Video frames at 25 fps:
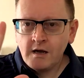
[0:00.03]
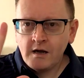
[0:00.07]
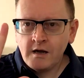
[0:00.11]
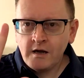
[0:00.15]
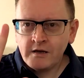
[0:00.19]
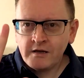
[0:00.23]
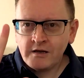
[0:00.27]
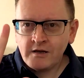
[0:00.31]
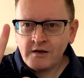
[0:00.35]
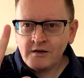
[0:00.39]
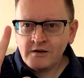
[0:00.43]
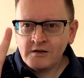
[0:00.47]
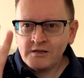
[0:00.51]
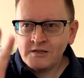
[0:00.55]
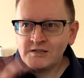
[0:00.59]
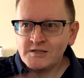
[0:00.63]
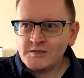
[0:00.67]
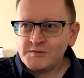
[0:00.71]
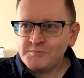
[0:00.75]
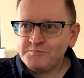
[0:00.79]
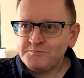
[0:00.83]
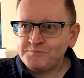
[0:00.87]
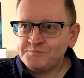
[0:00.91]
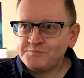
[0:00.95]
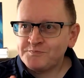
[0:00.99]
Hi
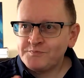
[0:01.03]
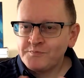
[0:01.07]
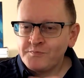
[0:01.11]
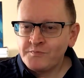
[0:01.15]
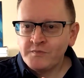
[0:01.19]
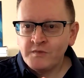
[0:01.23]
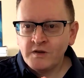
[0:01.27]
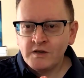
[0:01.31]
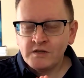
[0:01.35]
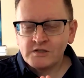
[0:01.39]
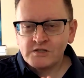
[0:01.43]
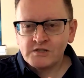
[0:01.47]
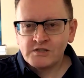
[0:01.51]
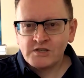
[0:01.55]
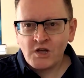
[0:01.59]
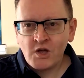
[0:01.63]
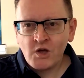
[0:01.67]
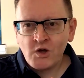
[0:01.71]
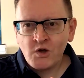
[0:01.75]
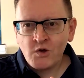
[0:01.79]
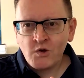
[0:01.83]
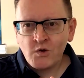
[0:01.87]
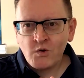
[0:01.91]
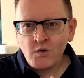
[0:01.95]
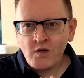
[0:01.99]
guys,
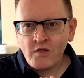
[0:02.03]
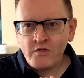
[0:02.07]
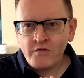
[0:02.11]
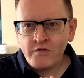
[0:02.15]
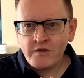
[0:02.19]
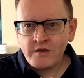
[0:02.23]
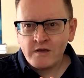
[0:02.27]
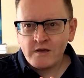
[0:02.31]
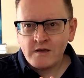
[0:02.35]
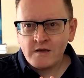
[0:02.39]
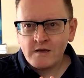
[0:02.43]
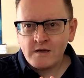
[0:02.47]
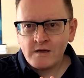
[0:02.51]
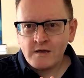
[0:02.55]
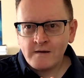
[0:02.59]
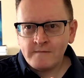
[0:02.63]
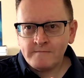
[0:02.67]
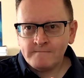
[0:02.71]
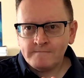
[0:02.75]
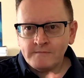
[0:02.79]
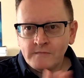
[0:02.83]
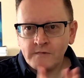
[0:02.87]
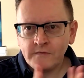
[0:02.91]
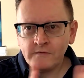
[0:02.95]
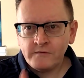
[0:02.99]
so the